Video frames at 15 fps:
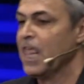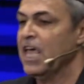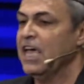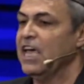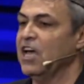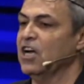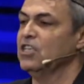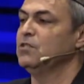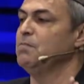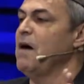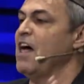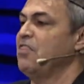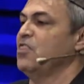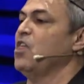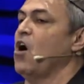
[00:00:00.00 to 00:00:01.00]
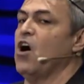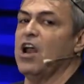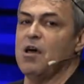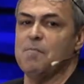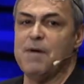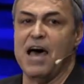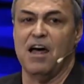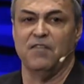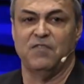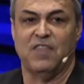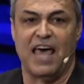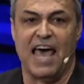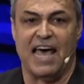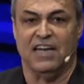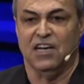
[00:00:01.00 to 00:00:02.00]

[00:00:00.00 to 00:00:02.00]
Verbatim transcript: Here's my thought about that